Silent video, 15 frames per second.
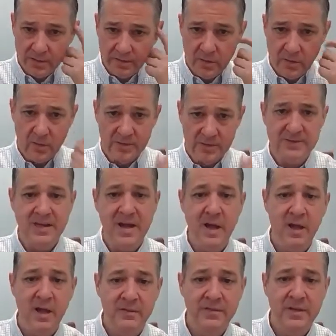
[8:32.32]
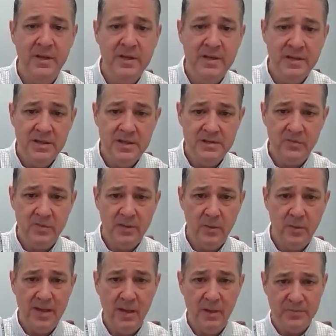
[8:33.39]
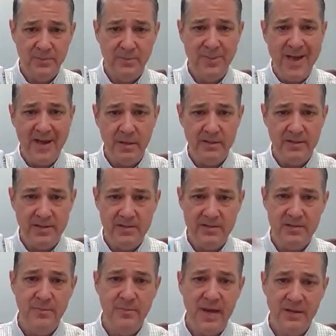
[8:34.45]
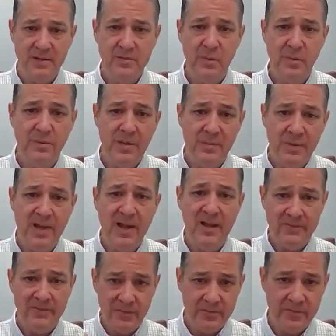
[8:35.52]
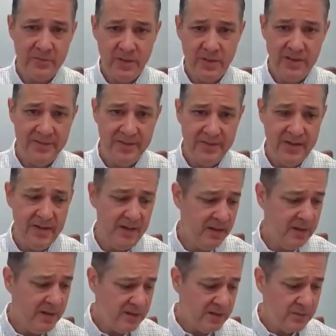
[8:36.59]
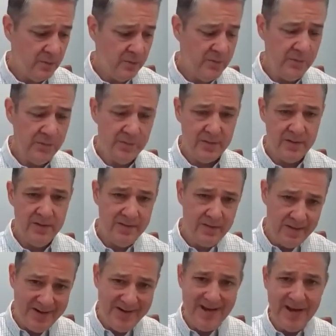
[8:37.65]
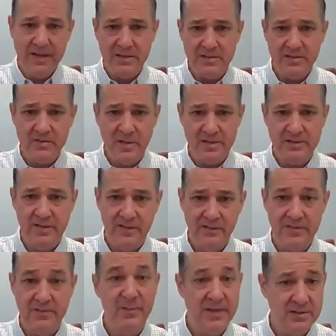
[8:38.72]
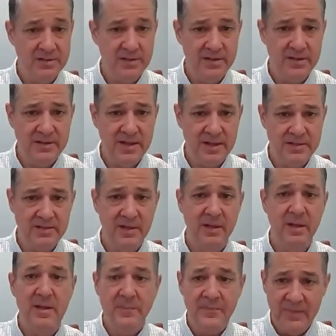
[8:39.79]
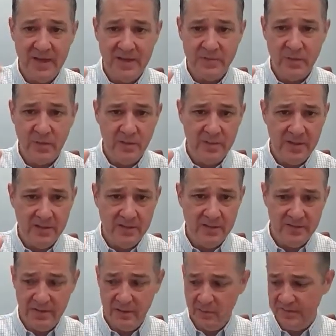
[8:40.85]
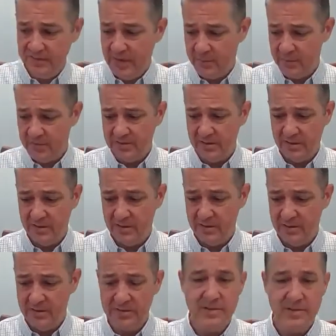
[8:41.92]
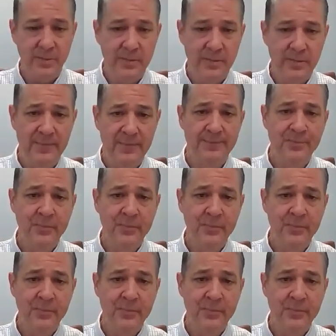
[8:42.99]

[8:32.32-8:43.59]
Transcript: CortiSolv is really what helps battle these spikes when people have them throughout the day. So when people are at their highest stress levels based on the testing, that's where we intervene with that particular supplement.